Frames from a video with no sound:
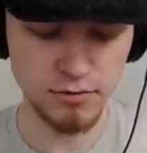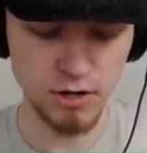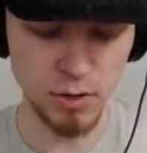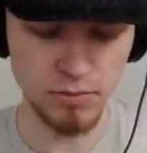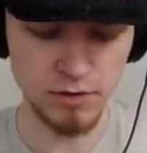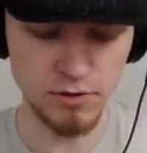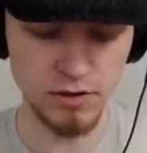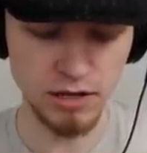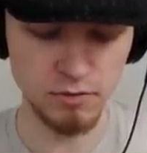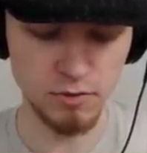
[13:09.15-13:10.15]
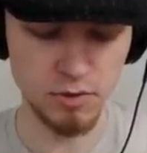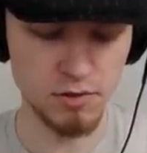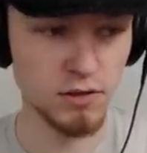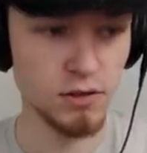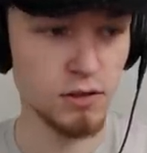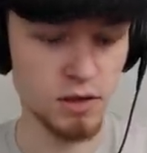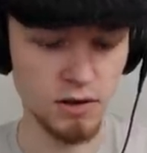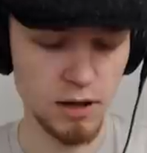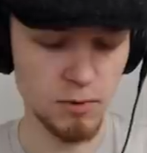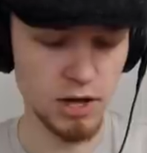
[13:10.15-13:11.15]
Nope, I'll just take the rupees.
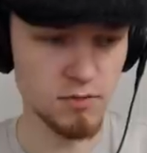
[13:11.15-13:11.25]
Alright, what